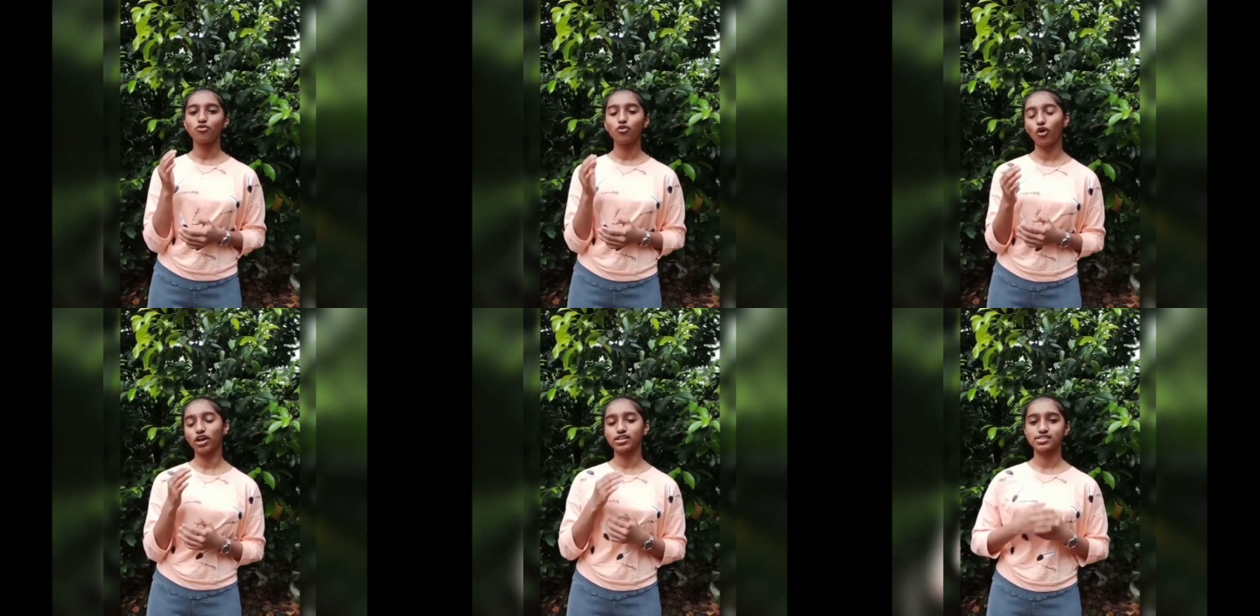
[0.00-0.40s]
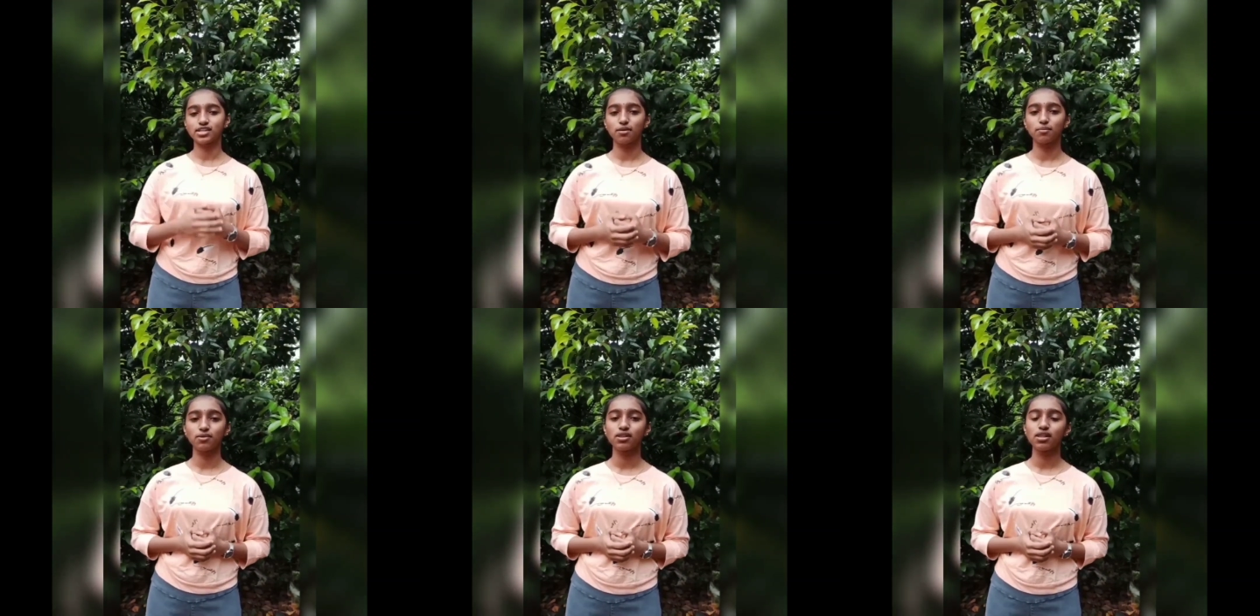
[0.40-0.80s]
for
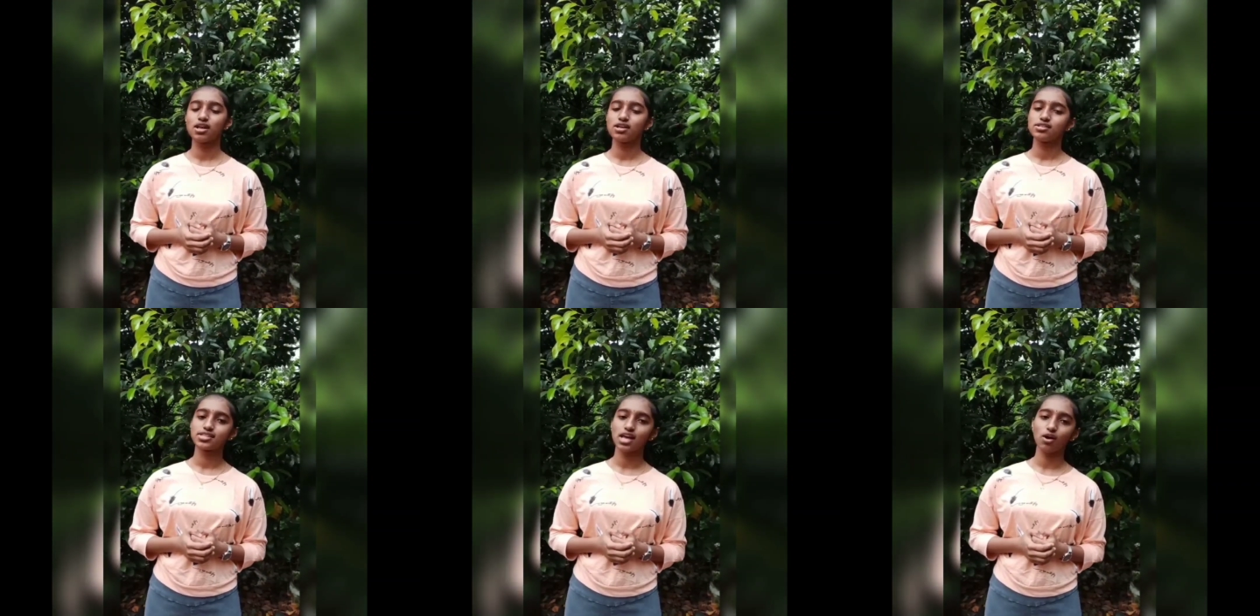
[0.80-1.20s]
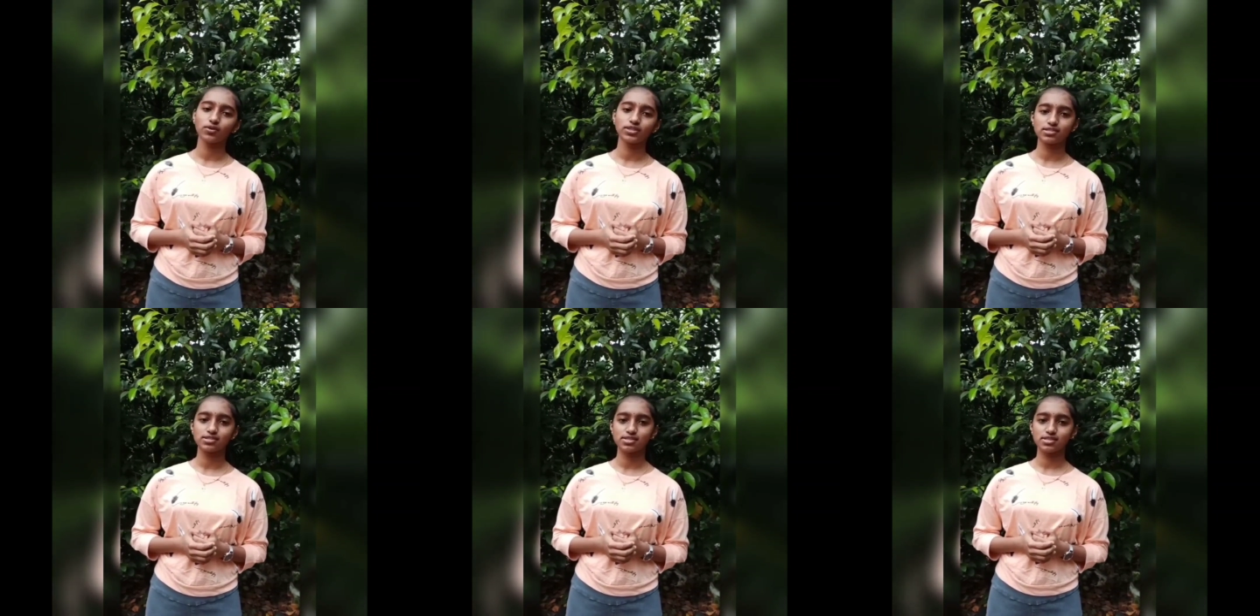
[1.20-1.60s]
example,
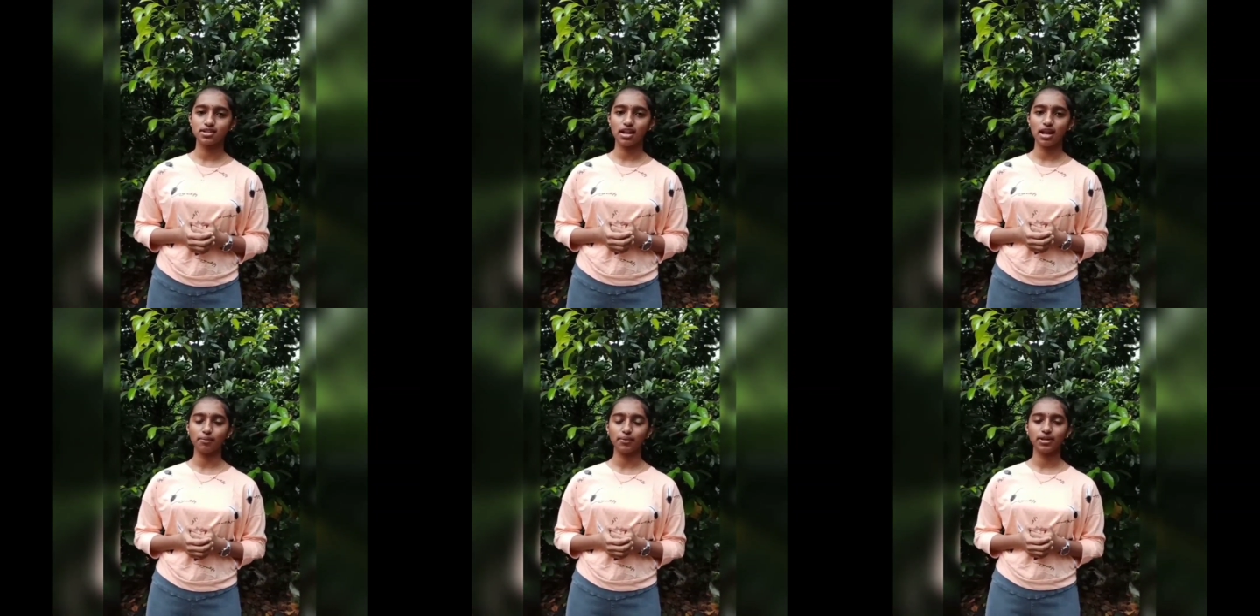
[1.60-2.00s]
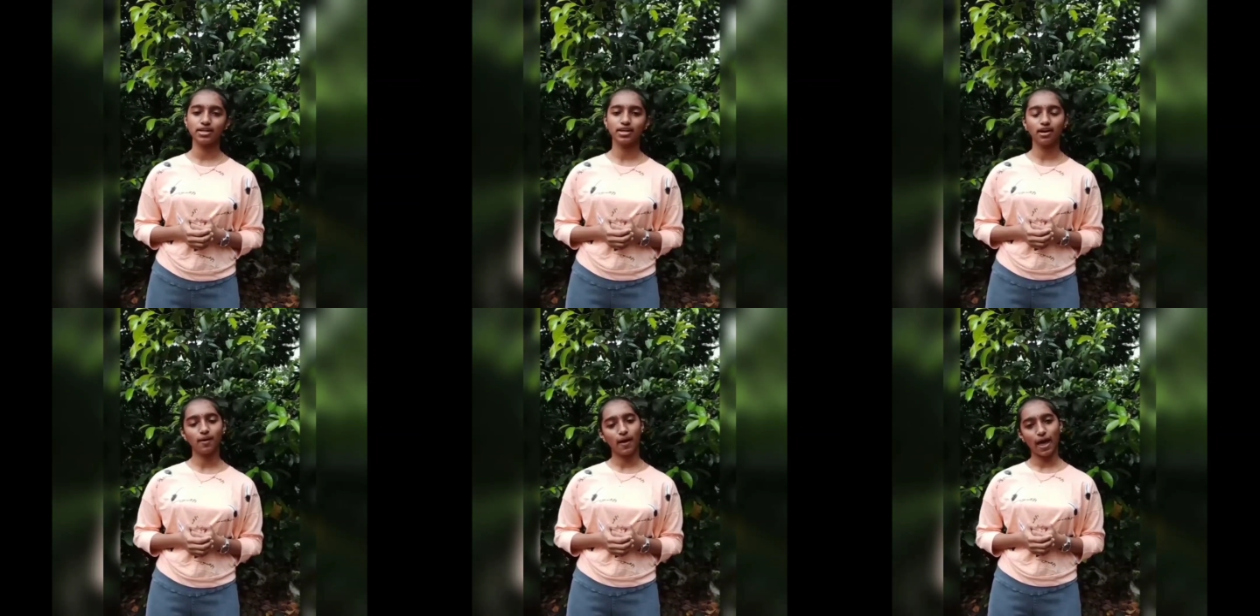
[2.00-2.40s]
South and Central
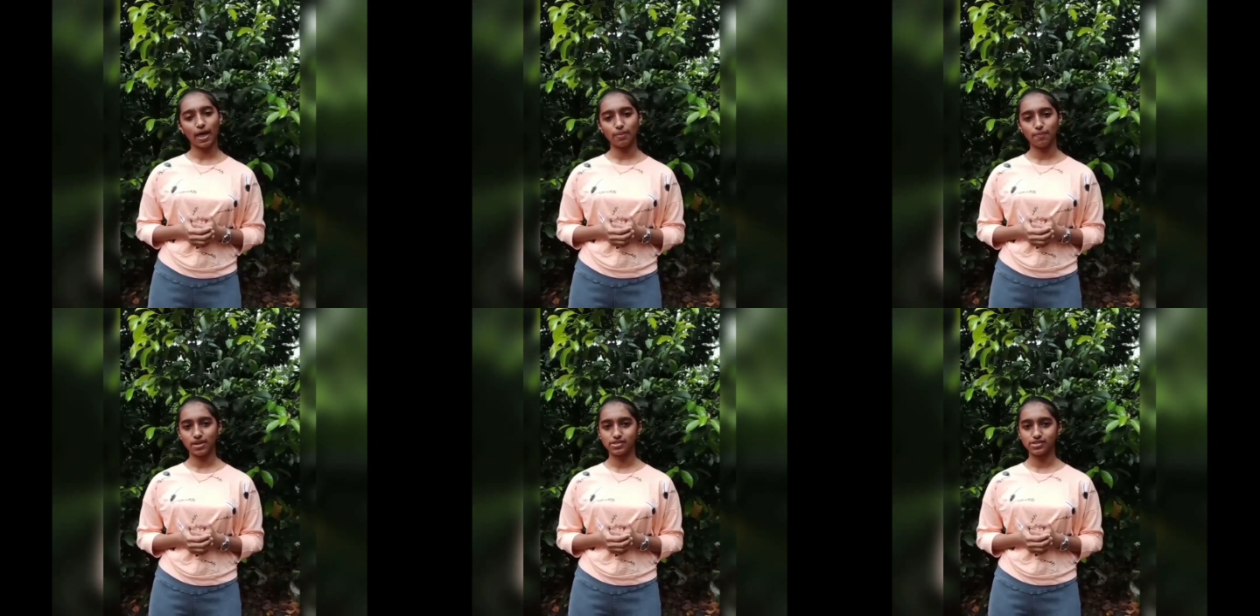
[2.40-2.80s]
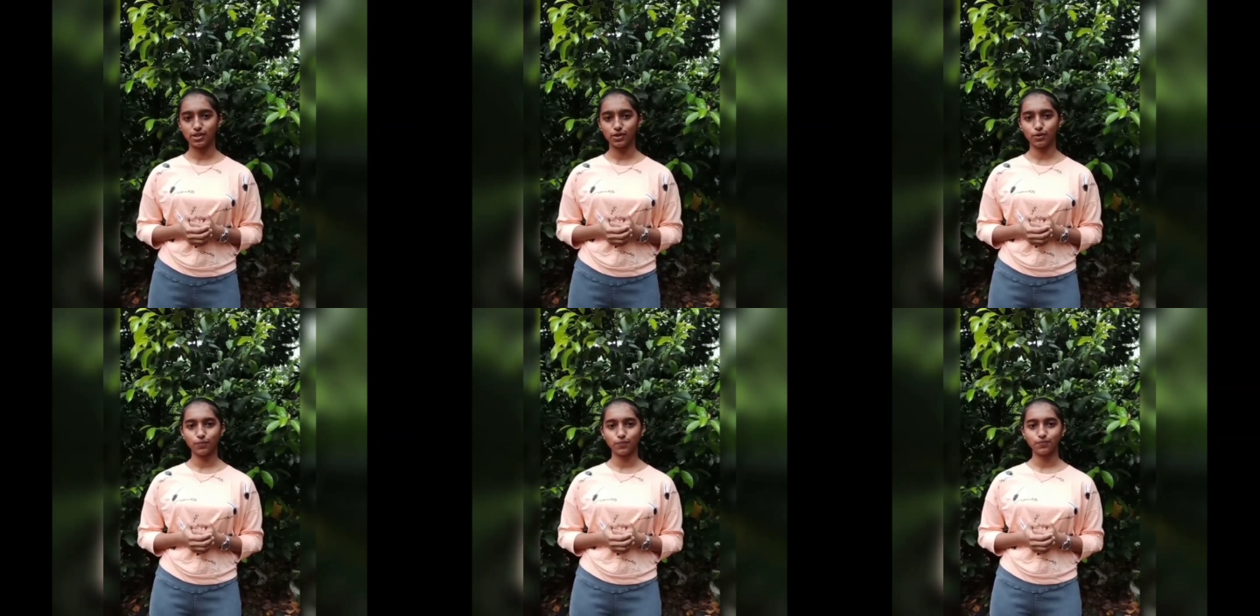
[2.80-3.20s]
America and
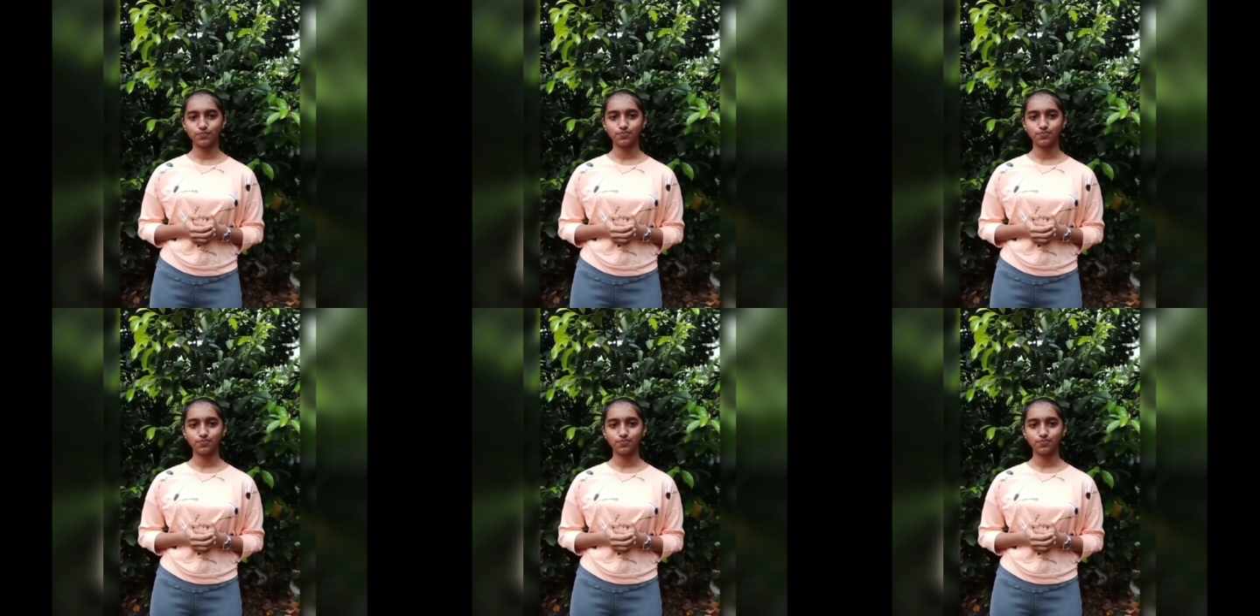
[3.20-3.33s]
Mexico.